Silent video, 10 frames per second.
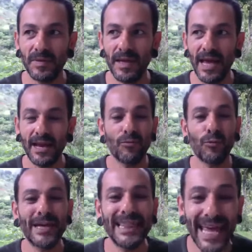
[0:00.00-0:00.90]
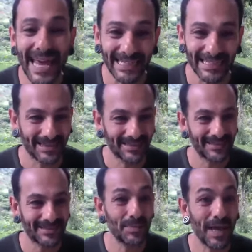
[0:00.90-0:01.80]
and relate,
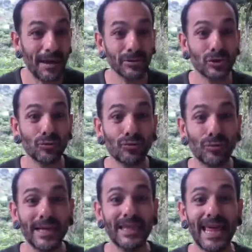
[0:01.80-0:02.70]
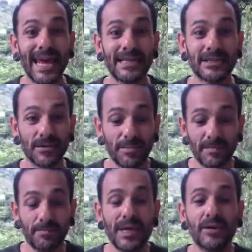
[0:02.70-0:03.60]
to be able to relate, to
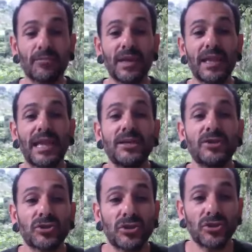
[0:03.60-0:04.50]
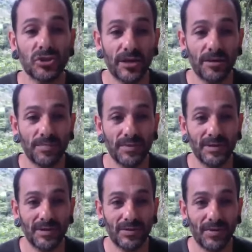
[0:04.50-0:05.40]
be in relationship,
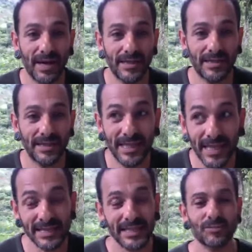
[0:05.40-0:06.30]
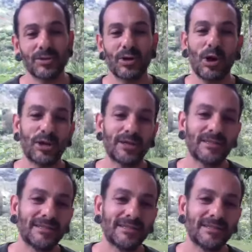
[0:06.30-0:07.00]
right? This is what's hard.